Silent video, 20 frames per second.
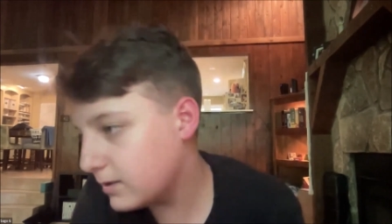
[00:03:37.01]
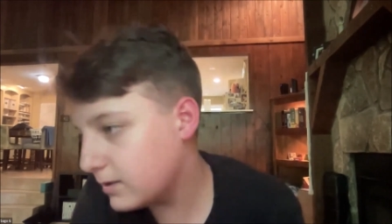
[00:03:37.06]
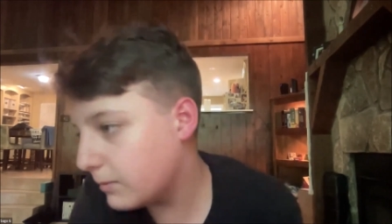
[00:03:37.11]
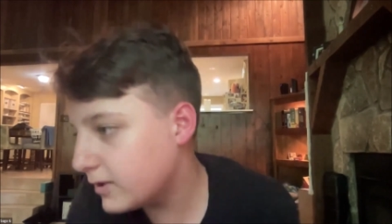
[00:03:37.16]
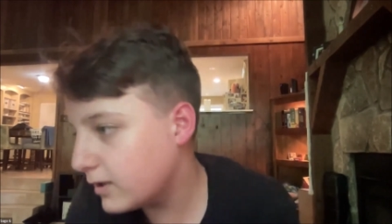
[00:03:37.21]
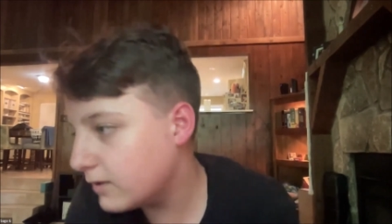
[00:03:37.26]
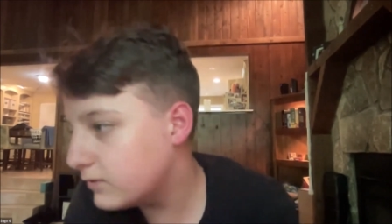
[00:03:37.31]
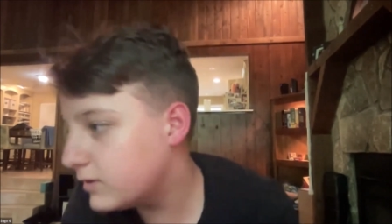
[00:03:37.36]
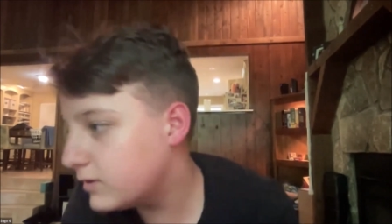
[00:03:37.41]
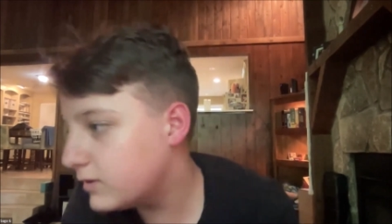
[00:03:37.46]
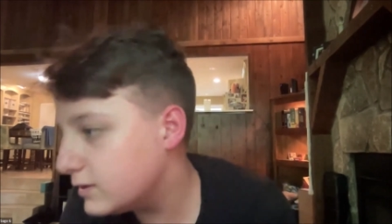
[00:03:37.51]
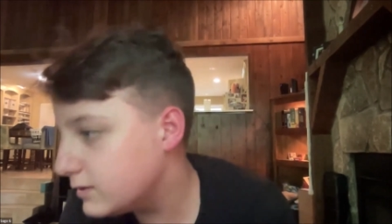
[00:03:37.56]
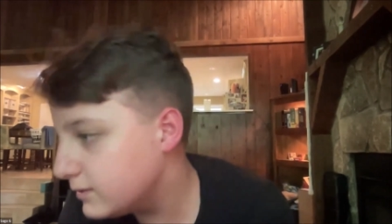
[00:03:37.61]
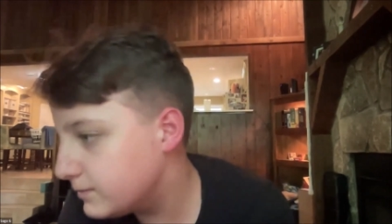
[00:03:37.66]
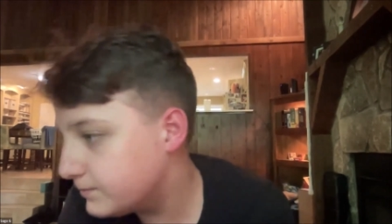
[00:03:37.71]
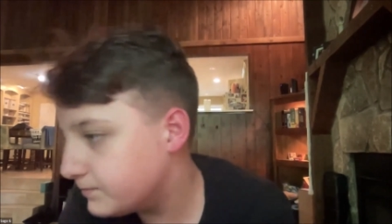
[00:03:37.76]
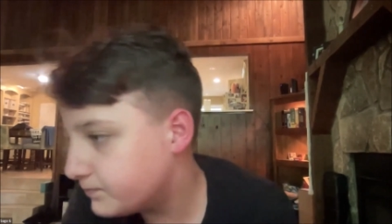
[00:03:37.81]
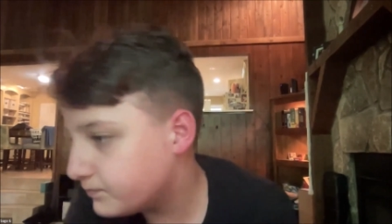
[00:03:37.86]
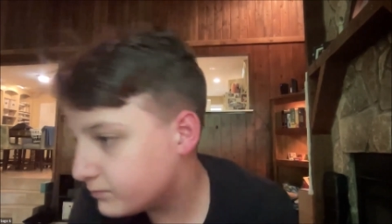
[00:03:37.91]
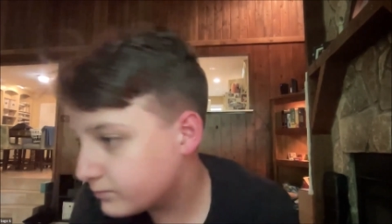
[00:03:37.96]
get something
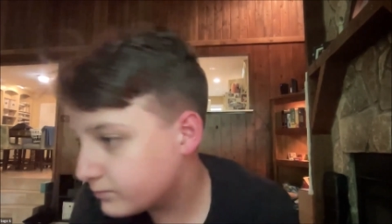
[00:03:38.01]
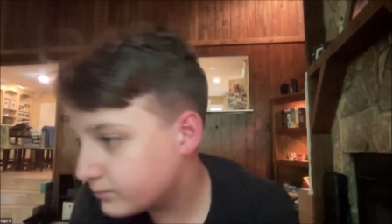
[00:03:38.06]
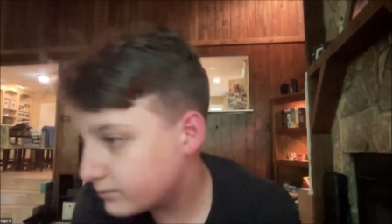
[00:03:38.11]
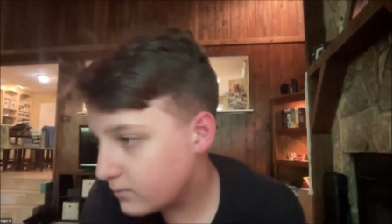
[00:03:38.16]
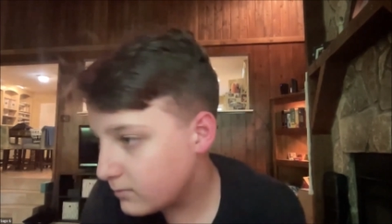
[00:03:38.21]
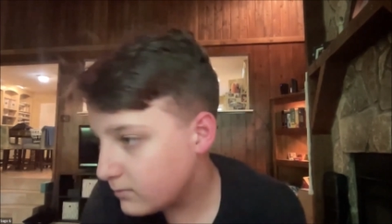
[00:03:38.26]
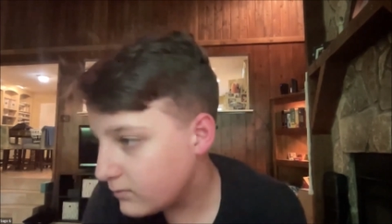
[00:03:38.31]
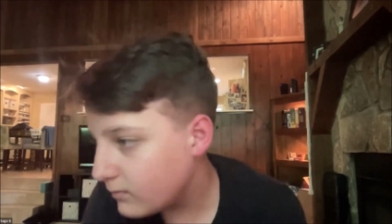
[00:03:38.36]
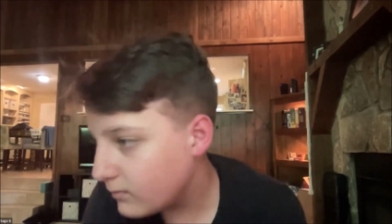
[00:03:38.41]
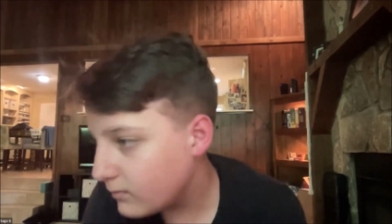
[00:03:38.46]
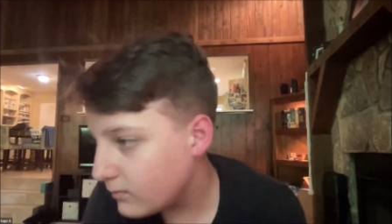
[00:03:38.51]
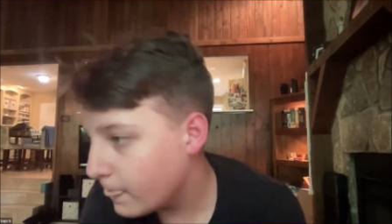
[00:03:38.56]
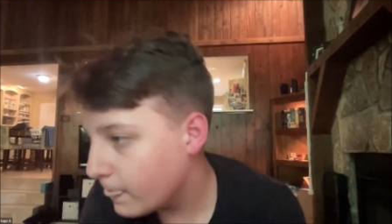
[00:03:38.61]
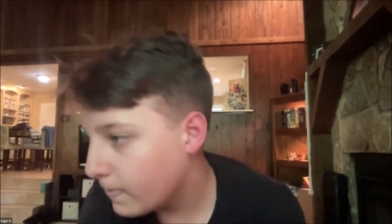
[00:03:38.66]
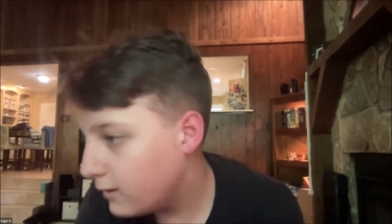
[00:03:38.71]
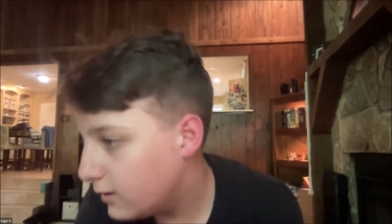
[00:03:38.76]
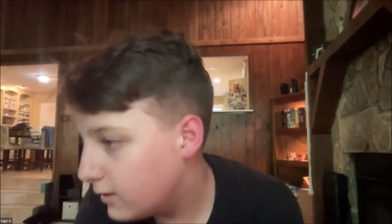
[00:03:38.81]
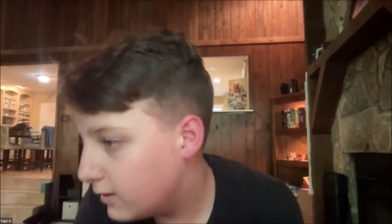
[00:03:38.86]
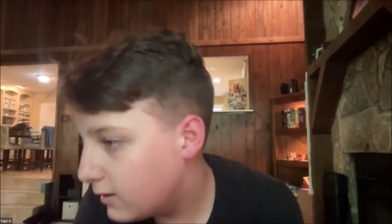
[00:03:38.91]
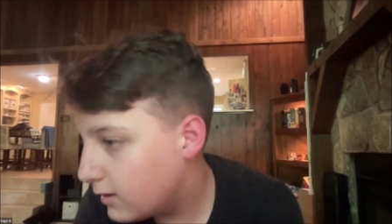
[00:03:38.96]
out of this.
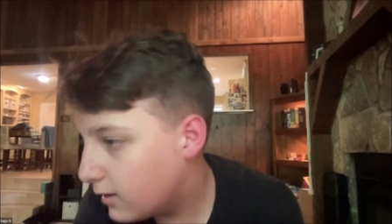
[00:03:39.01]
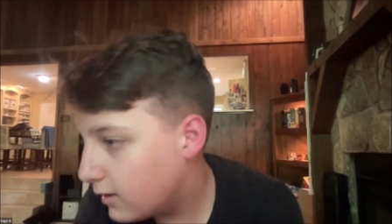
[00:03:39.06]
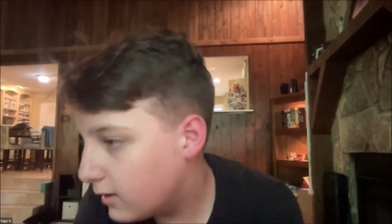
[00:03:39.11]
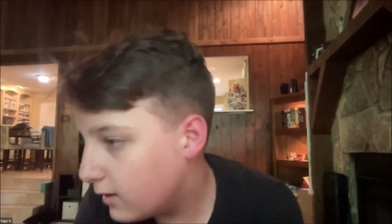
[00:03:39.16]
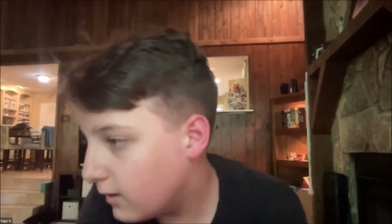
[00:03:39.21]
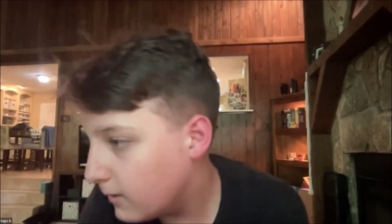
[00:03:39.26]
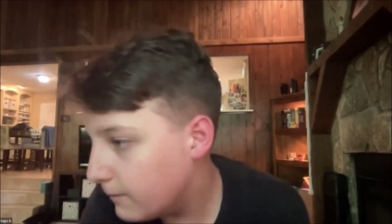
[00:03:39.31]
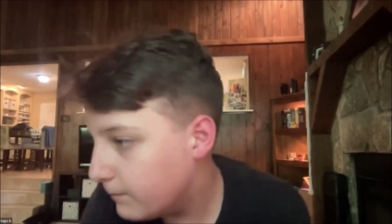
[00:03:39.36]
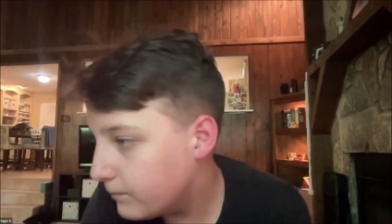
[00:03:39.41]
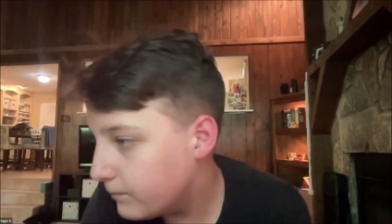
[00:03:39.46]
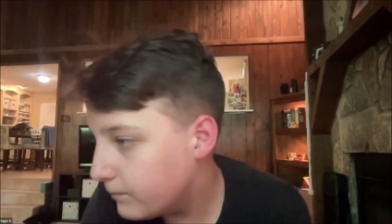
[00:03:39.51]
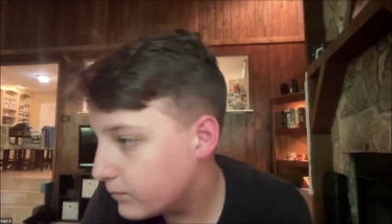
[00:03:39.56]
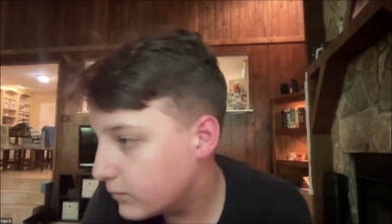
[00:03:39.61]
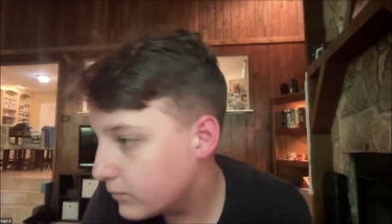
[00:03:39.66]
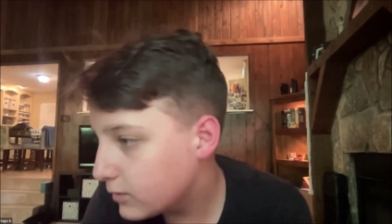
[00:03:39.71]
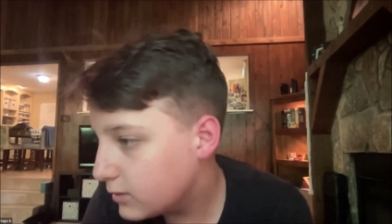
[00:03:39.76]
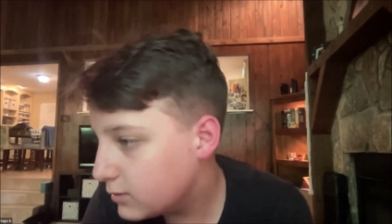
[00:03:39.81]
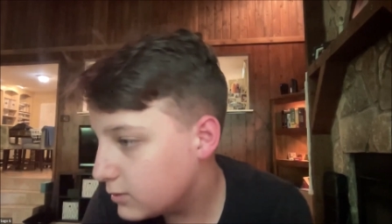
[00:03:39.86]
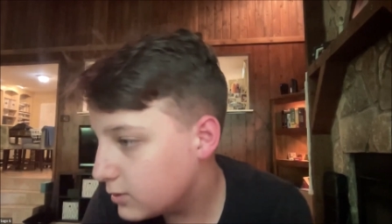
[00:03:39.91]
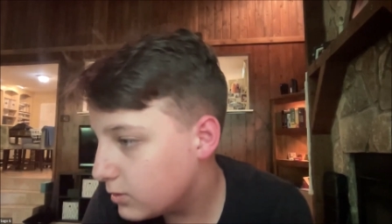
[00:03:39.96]

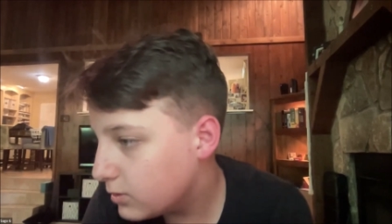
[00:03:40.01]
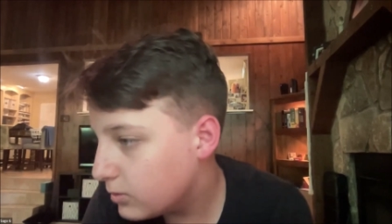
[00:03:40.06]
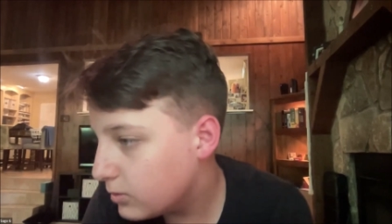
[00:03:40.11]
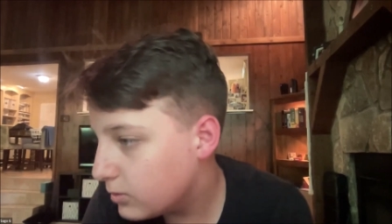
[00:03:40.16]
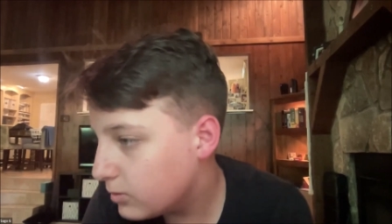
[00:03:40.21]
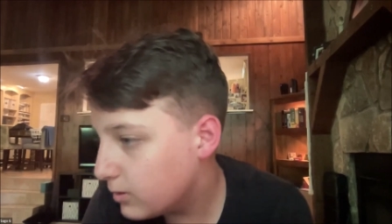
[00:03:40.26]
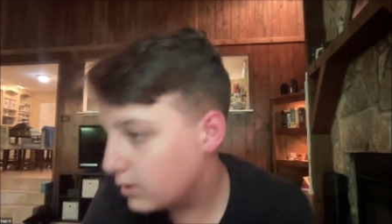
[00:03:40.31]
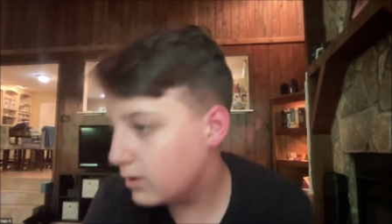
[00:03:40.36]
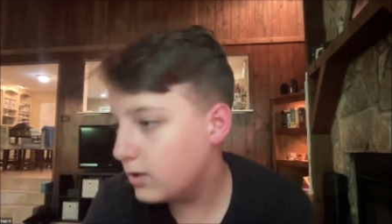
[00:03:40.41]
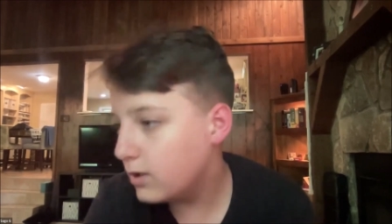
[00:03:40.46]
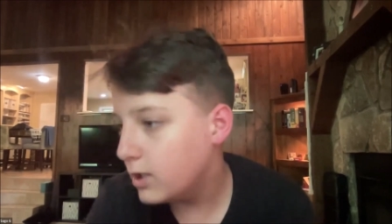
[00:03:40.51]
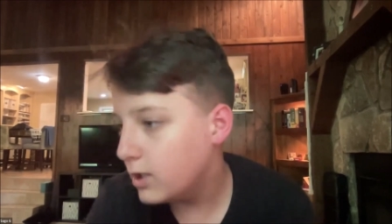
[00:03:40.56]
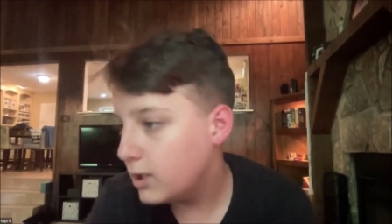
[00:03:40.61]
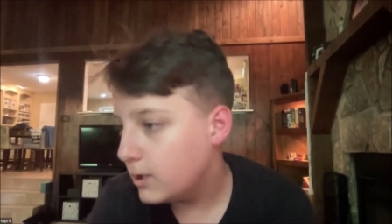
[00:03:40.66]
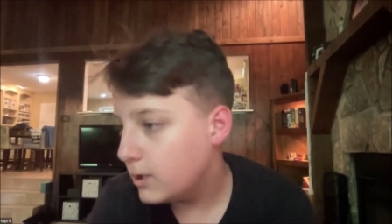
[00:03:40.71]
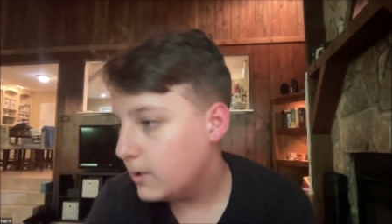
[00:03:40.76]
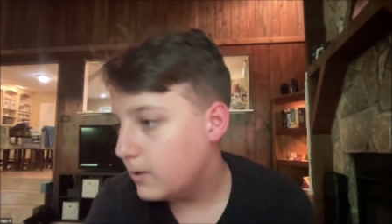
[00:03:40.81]
So